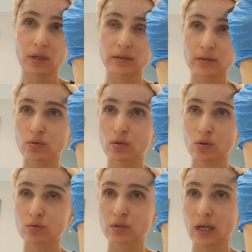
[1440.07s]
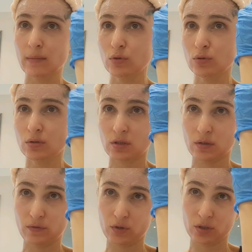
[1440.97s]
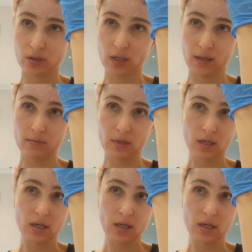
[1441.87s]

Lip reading: but who knows. I'm doing this the first time.